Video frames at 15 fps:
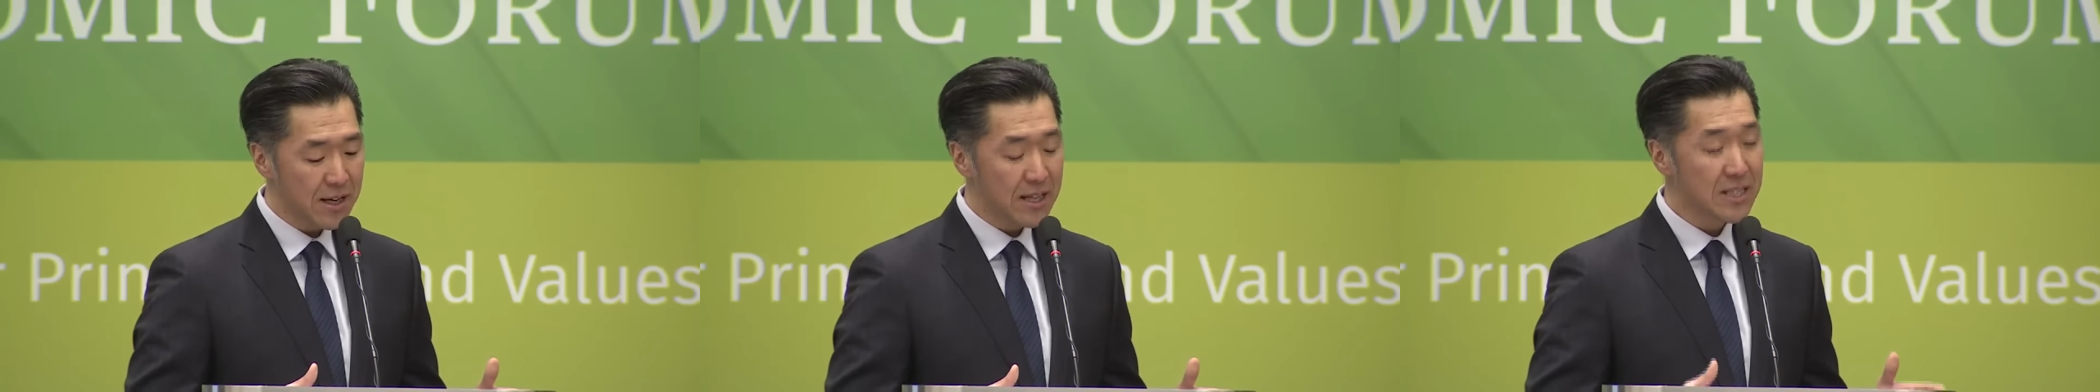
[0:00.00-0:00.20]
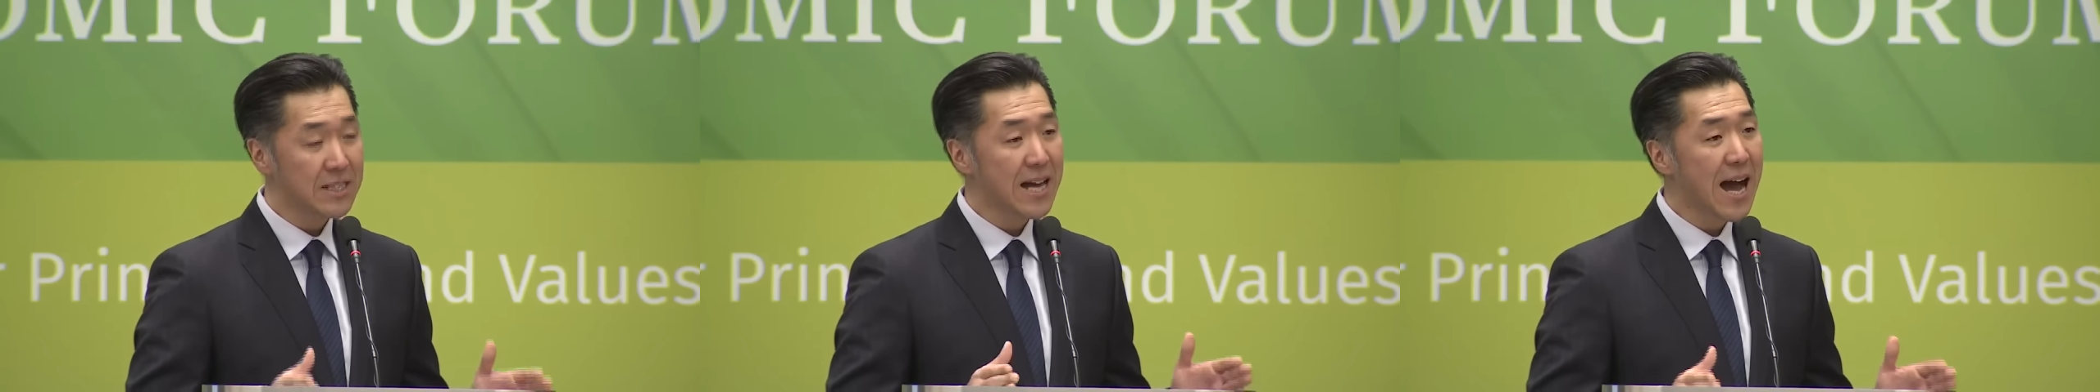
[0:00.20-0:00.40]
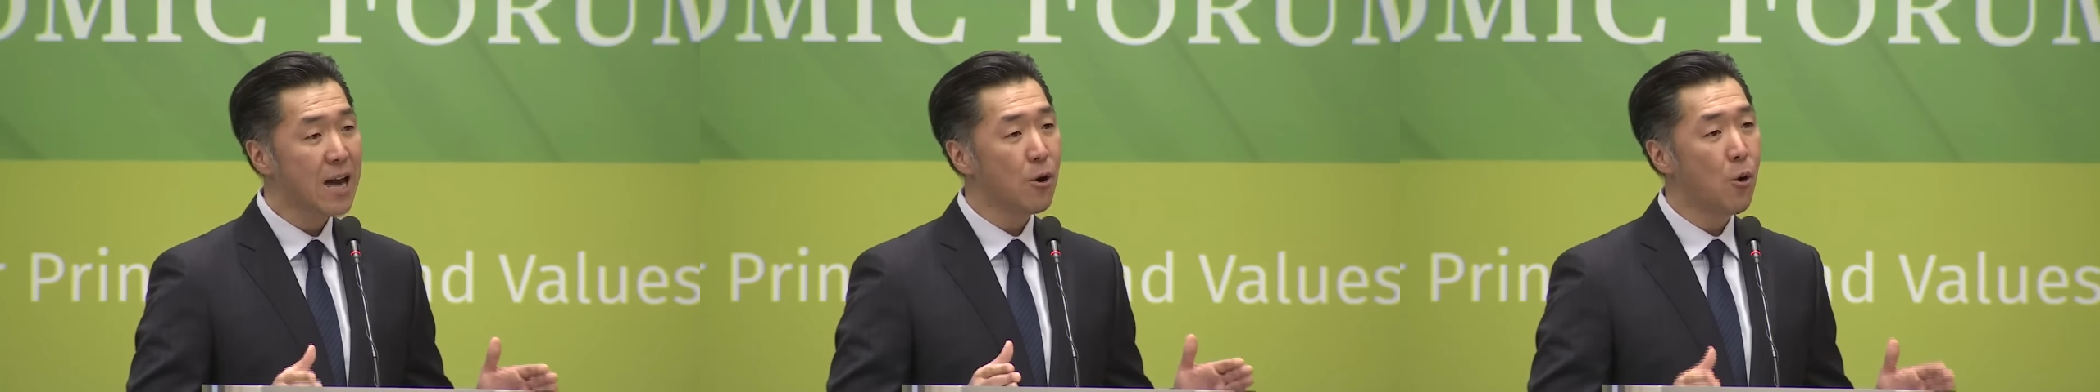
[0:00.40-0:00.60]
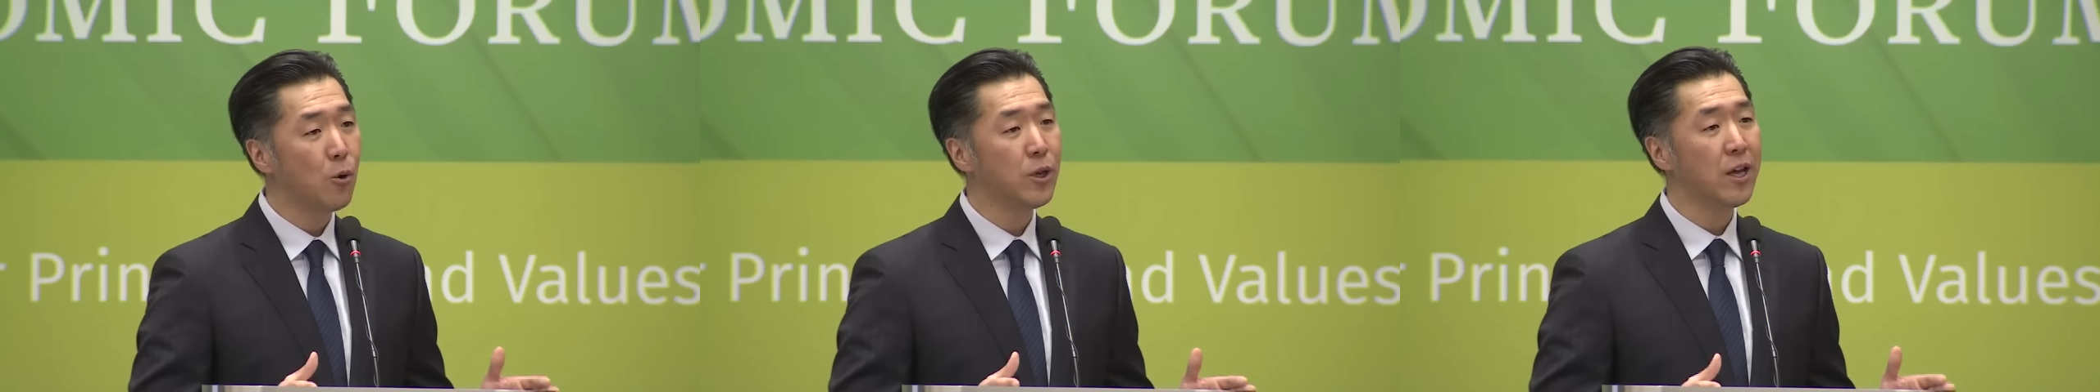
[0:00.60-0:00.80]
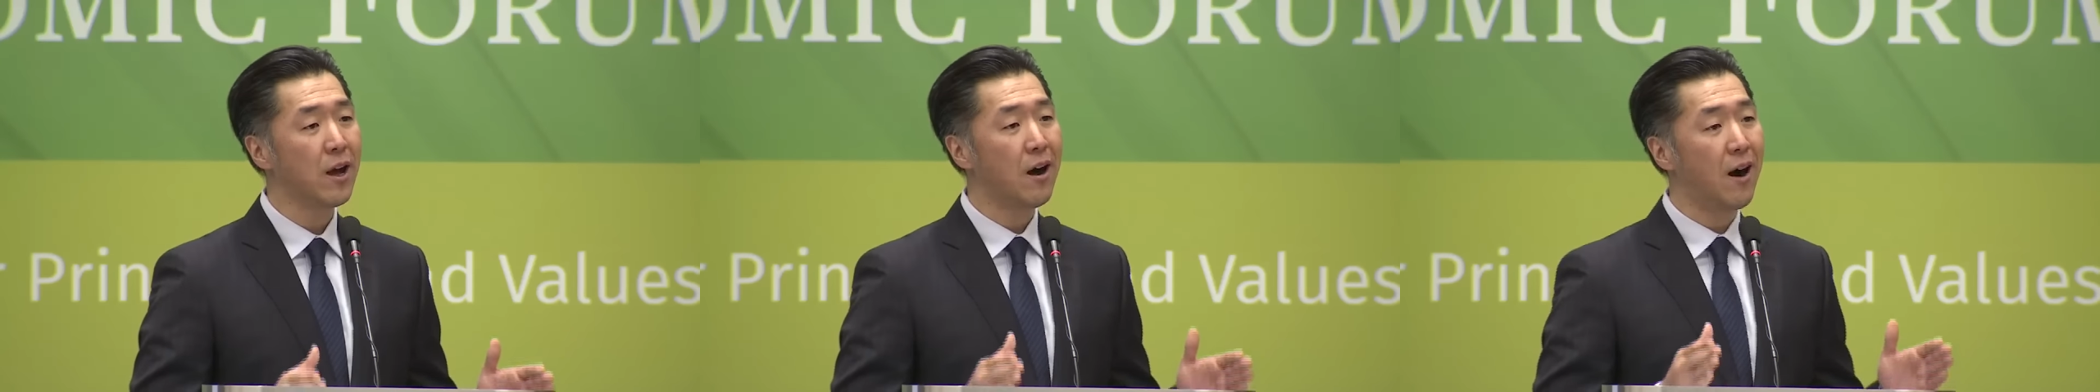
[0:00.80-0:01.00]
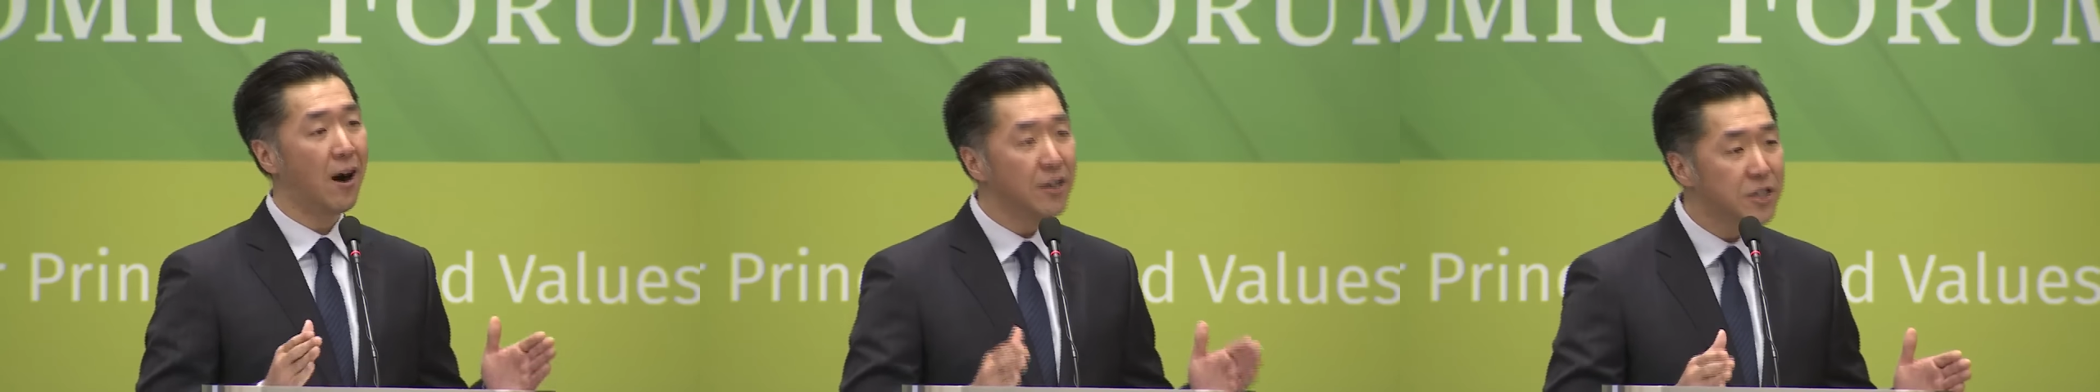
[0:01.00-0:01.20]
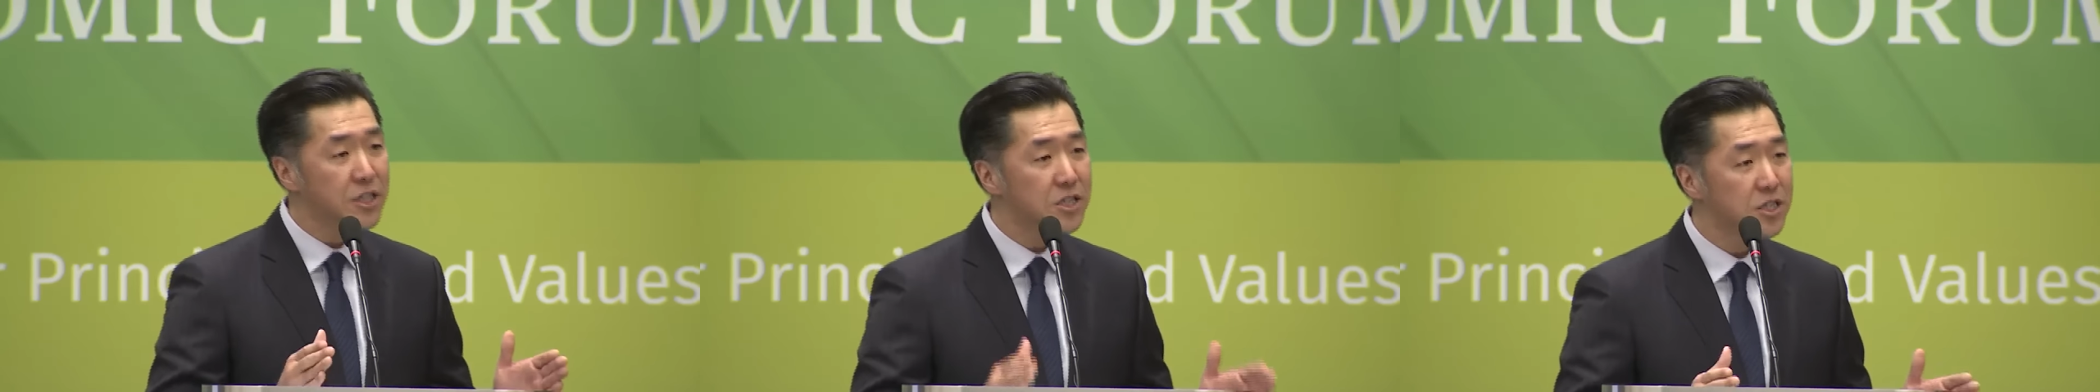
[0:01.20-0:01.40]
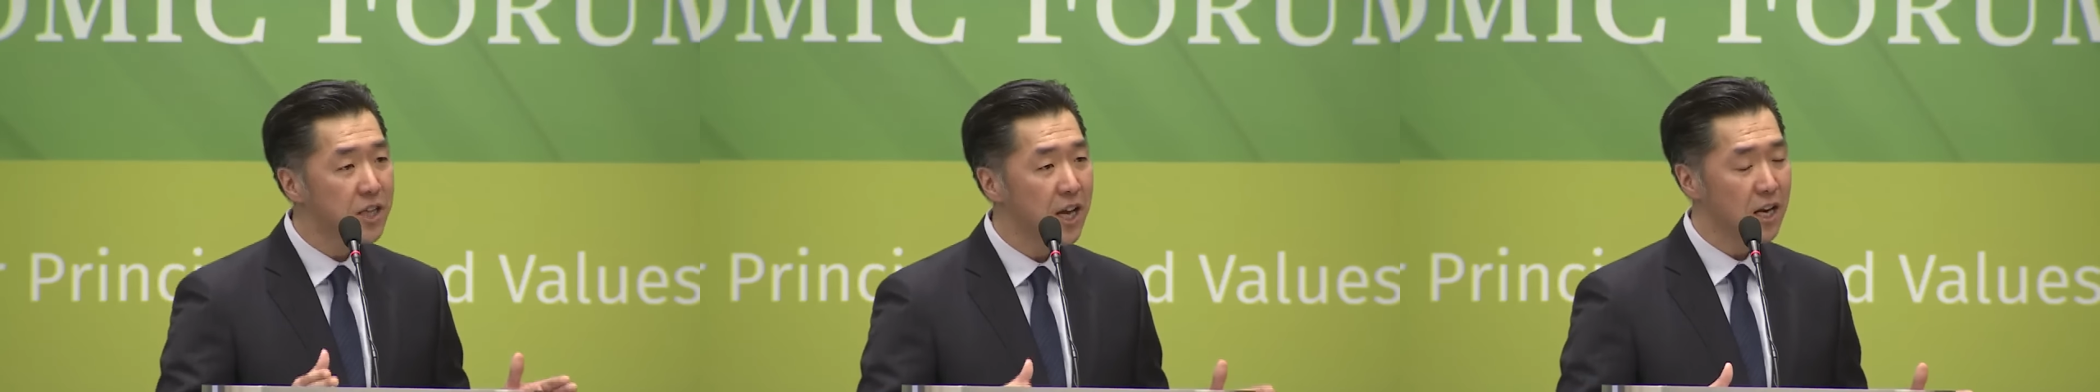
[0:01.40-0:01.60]
is not only
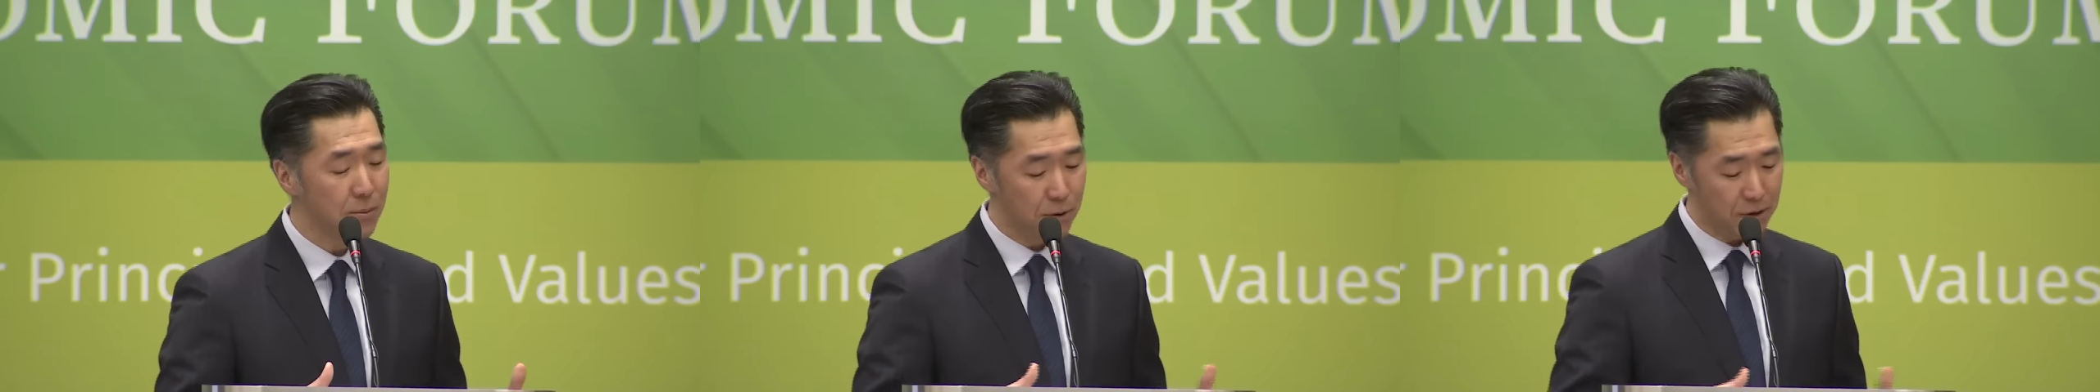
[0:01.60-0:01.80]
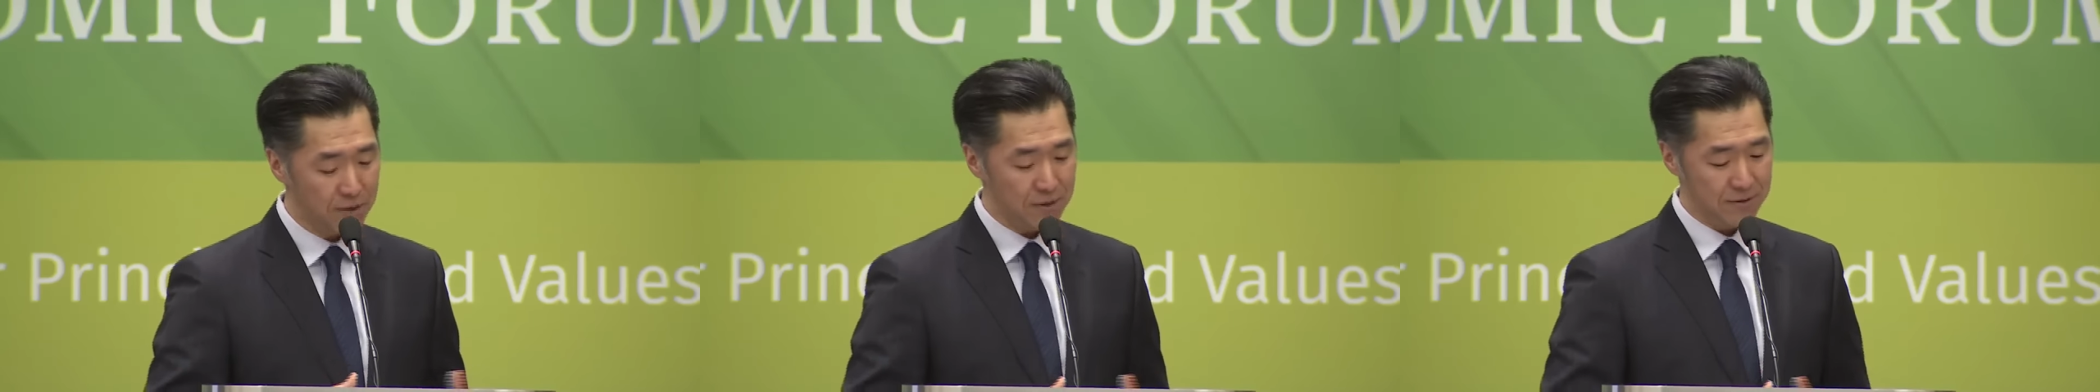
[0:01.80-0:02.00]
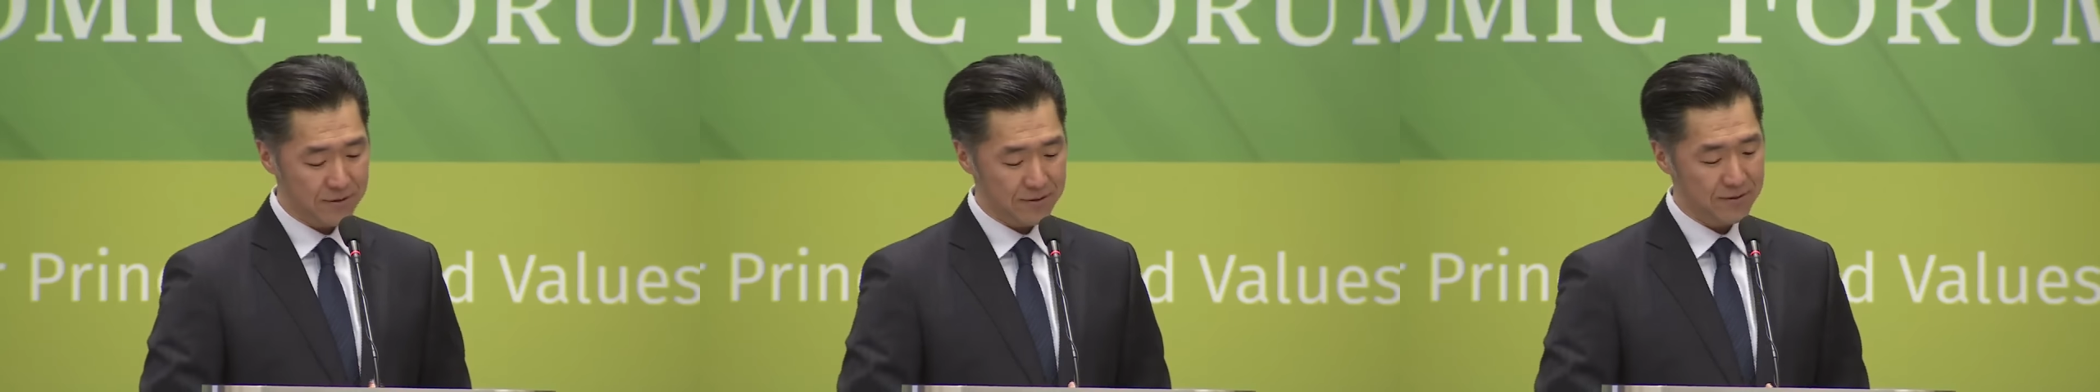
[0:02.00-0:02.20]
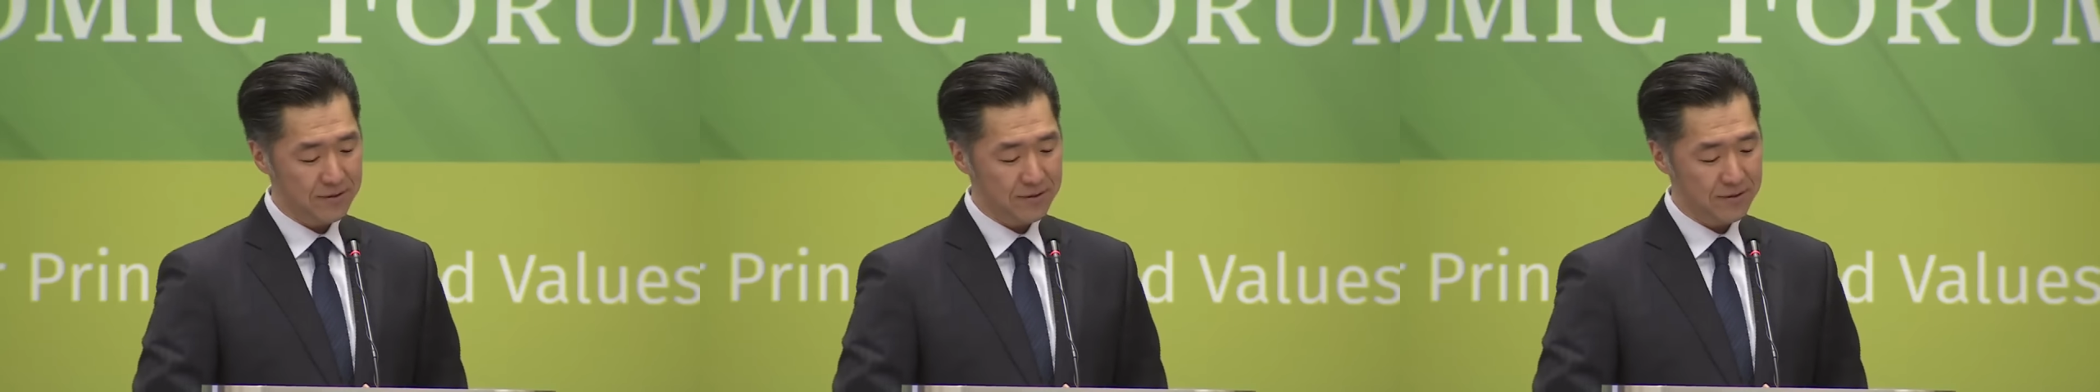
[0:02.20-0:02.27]
unsustainable,